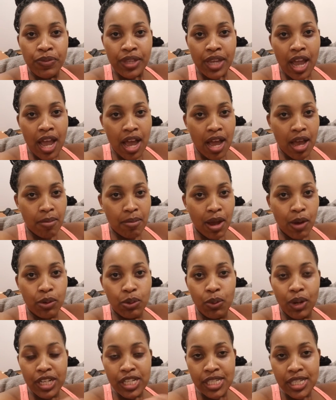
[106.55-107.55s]
I would
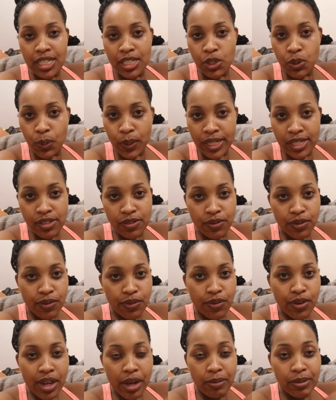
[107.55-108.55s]
watch the twins for
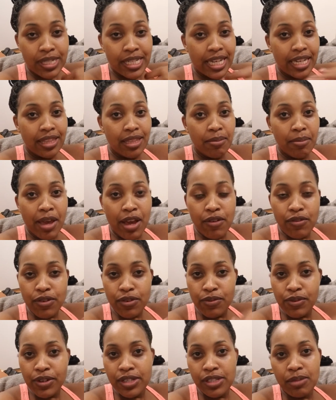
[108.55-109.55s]
free. I would take them out for
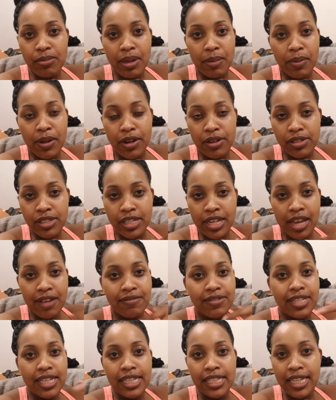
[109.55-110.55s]
free so my parents could have
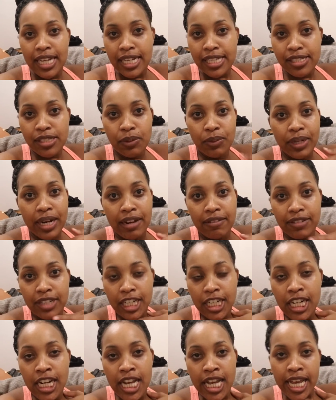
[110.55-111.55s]
date nights and whatever.